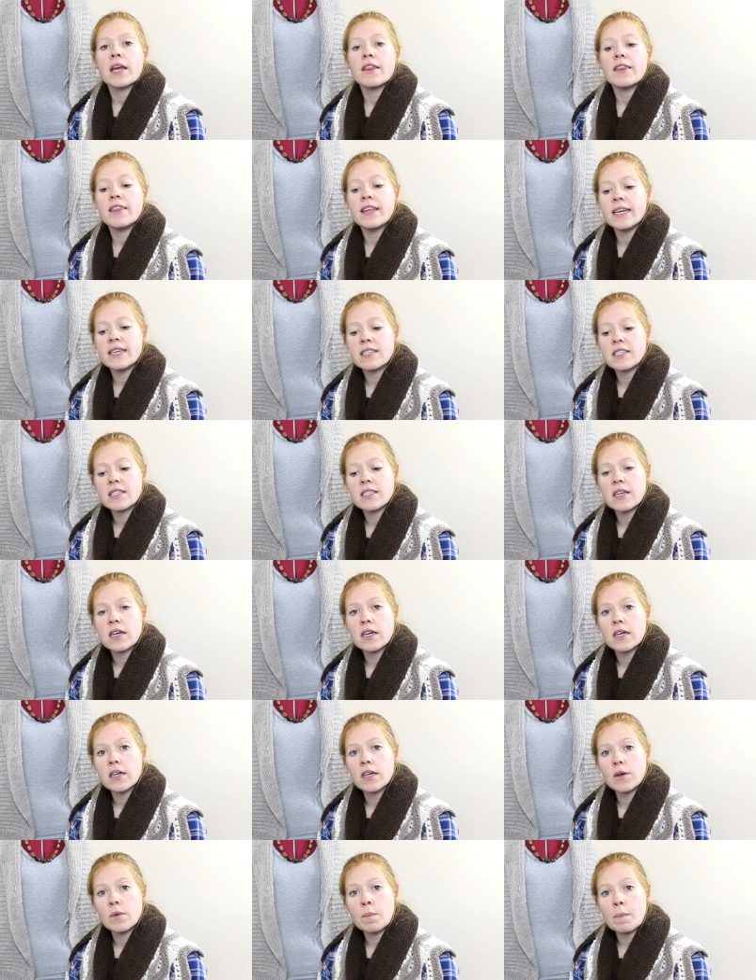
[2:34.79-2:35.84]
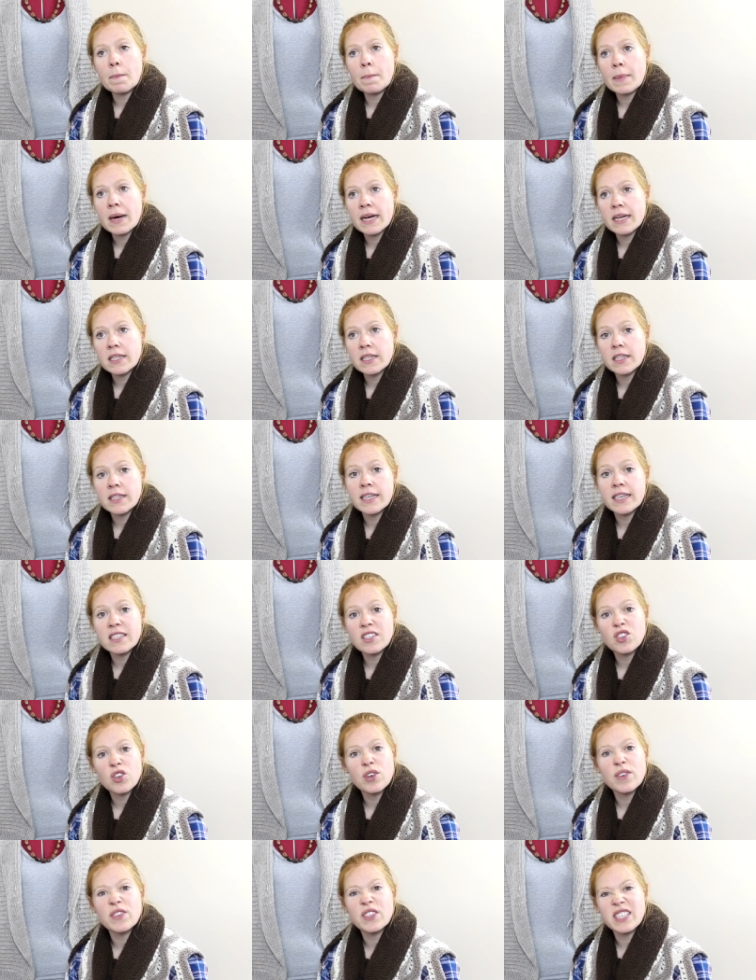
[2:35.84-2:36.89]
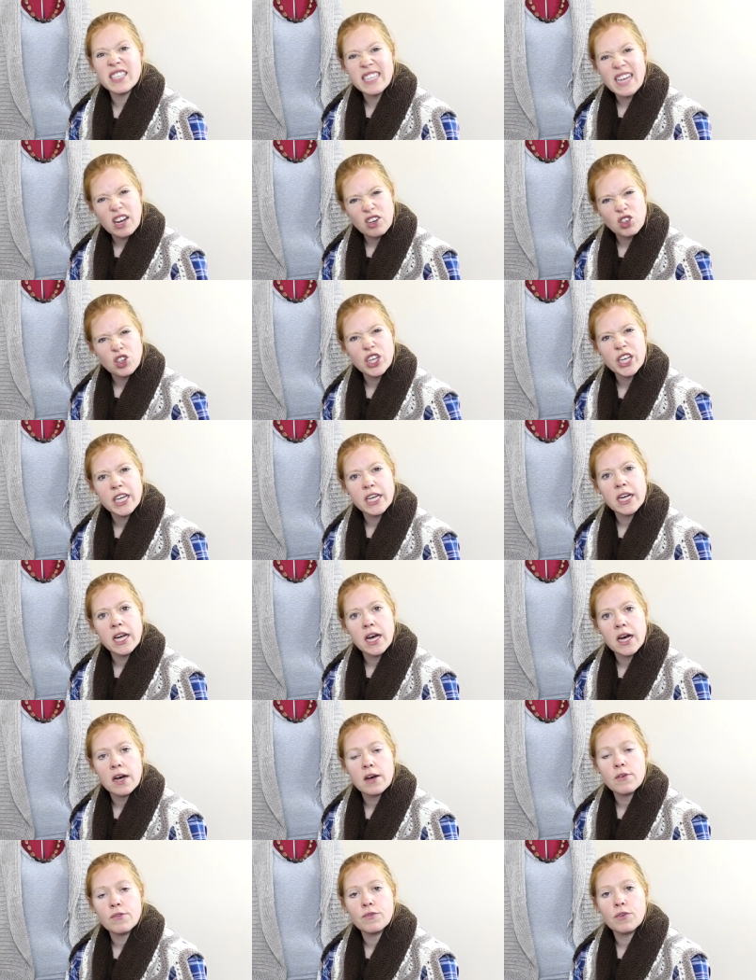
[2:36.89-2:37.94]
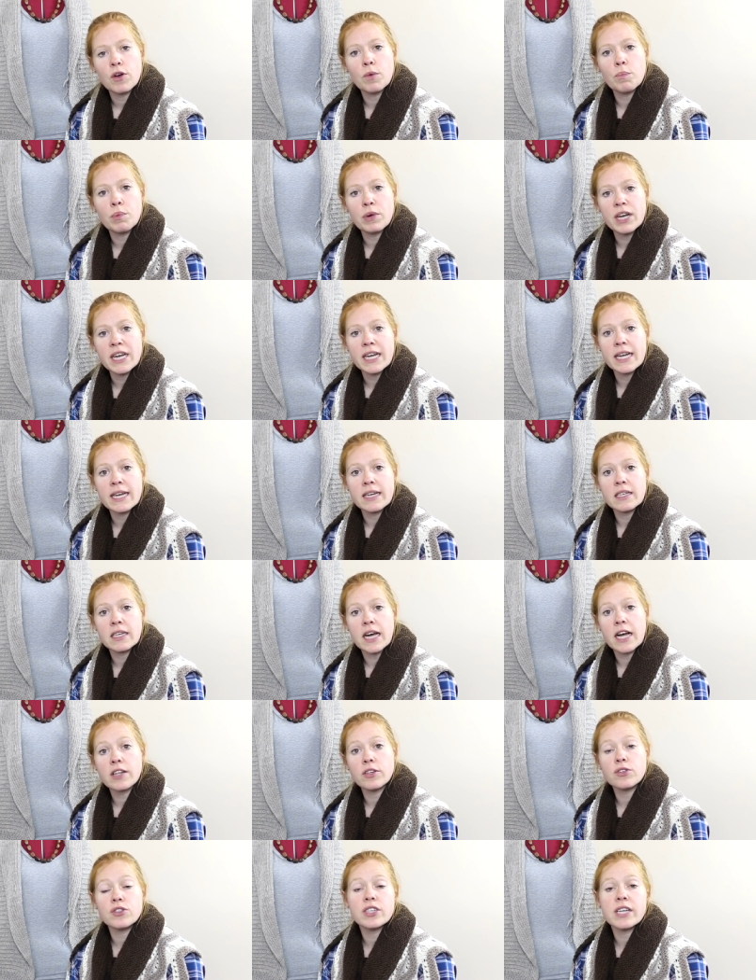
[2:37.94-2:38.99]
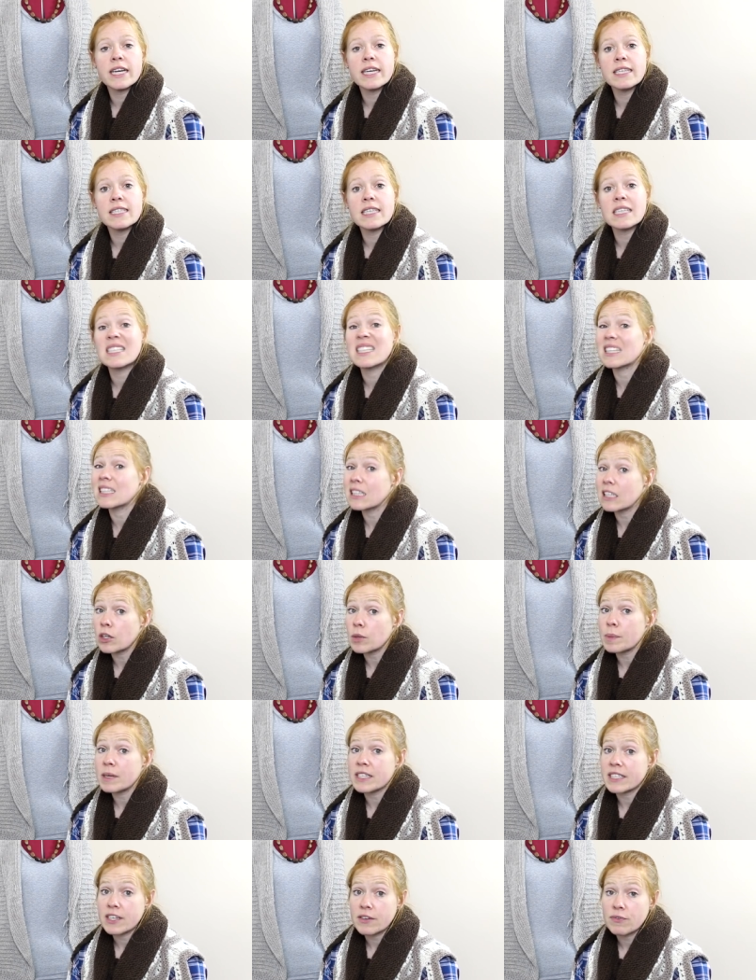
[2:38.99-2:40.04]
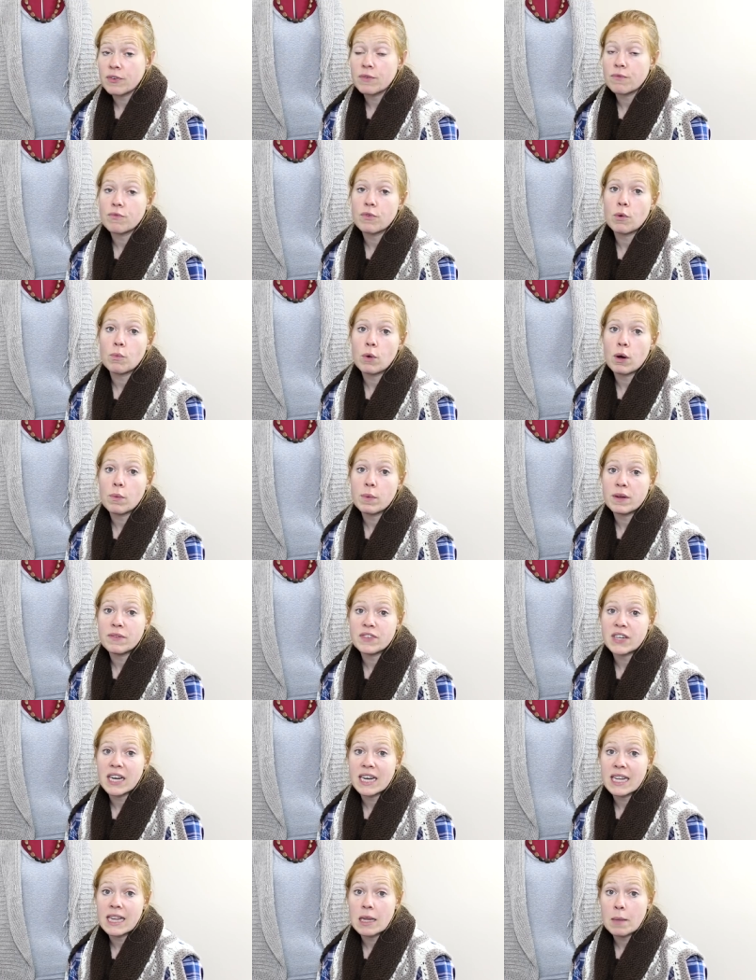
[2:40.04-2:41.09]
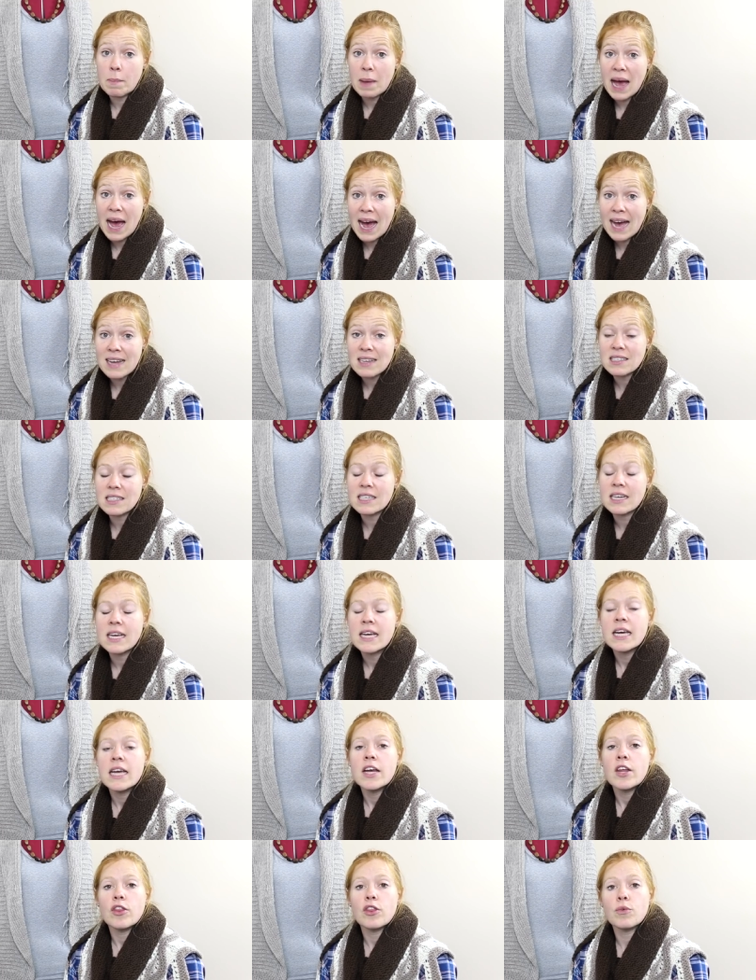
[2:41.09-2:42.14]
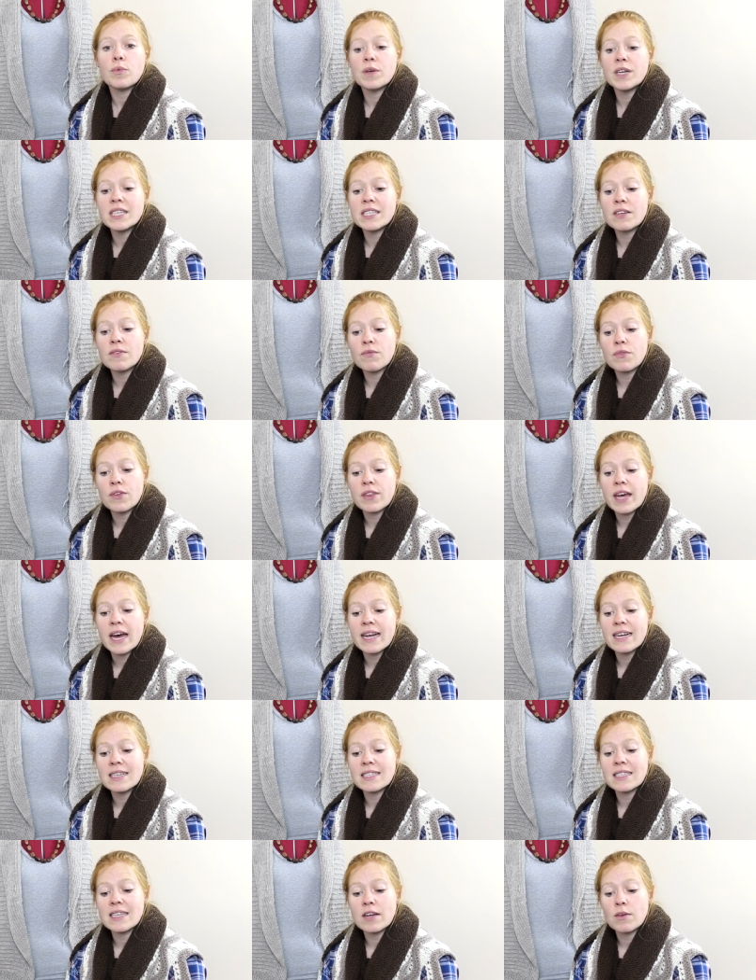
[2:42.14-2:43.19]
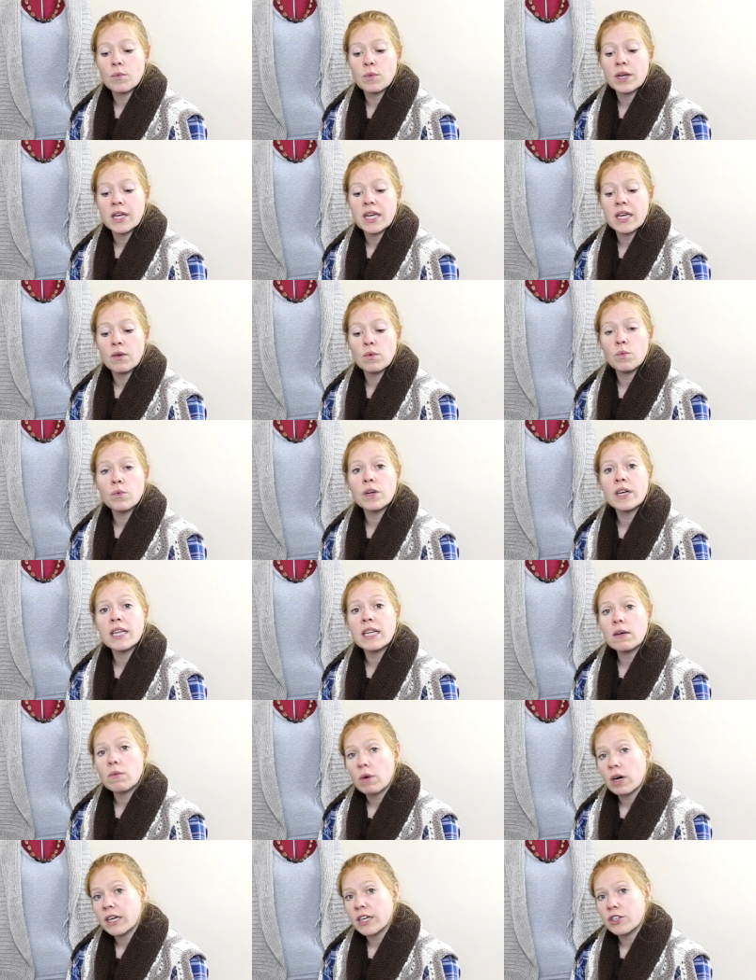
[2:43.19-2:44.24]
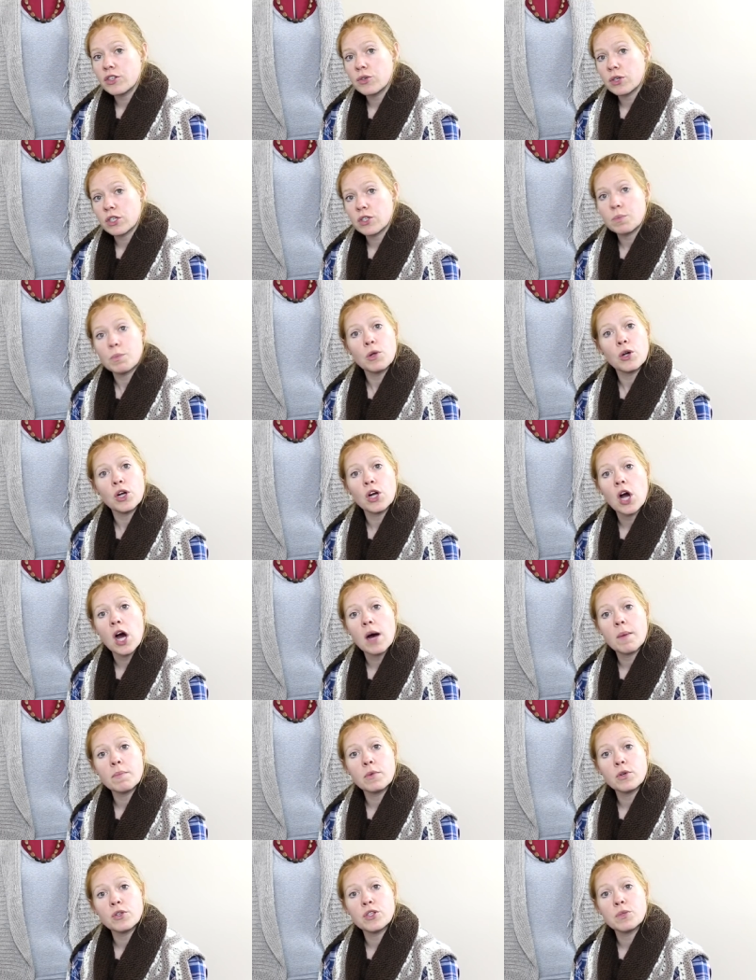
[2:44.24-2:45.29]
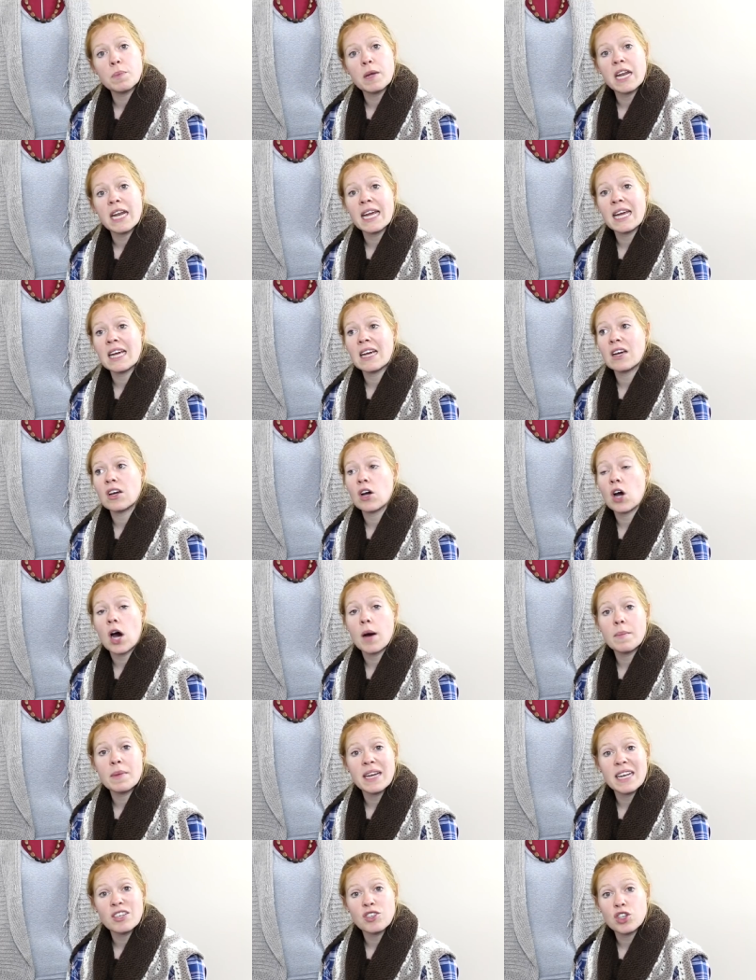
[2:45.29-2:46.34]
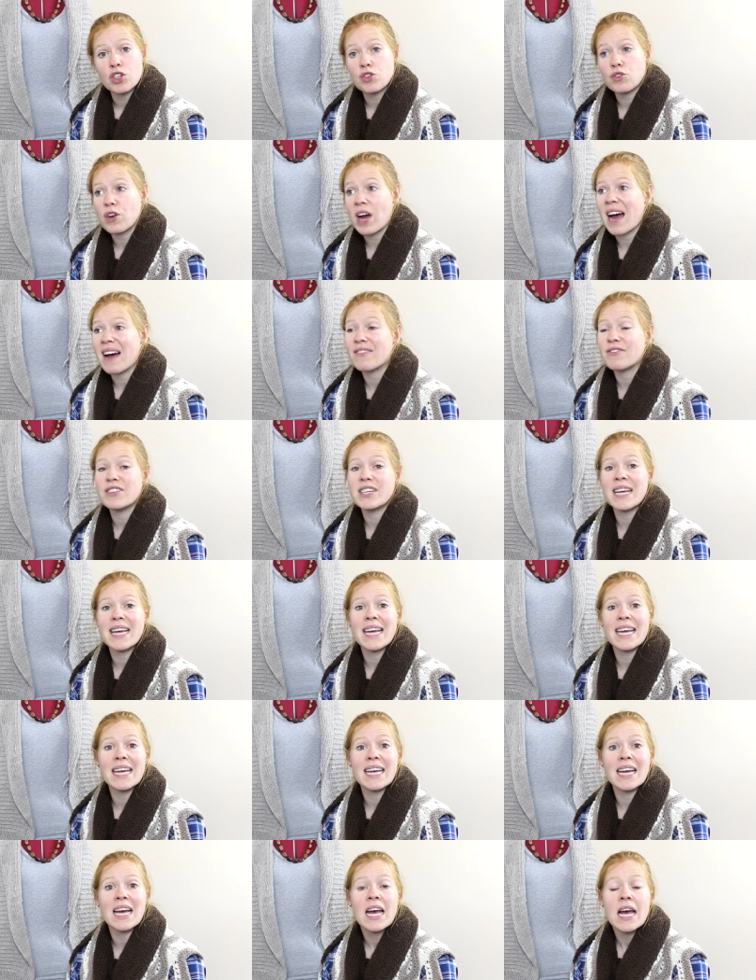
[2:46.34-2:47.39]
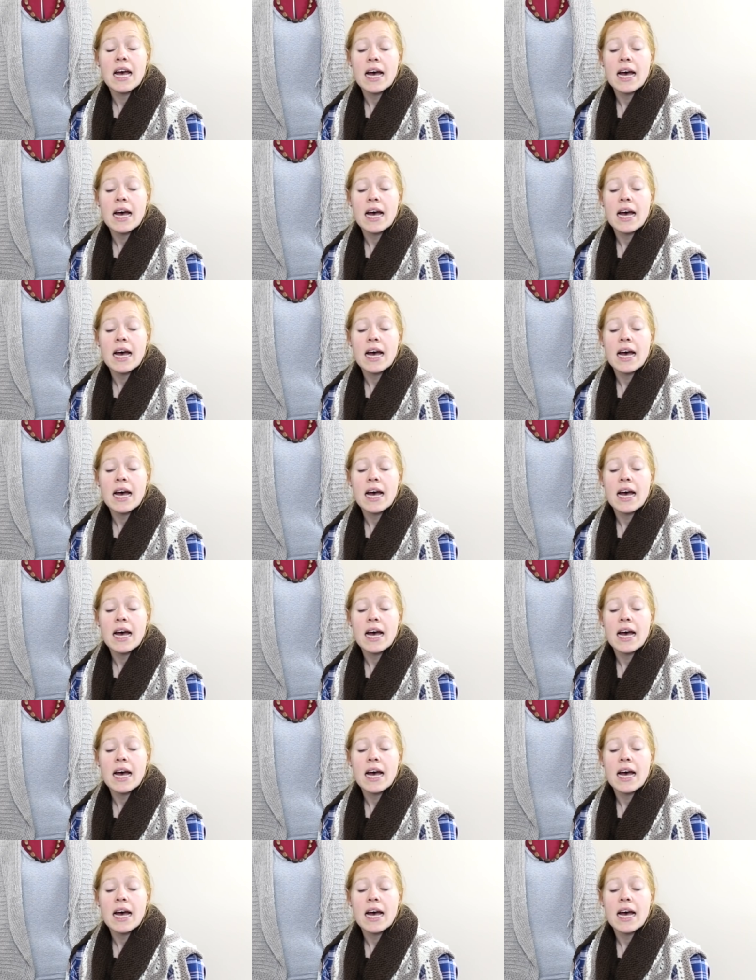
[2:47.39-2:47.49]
This this sort of session of breed and color studies is a little bit different from what we've done in the past. The reason for that is that we really wanted to explore combo spinning, combination drafting,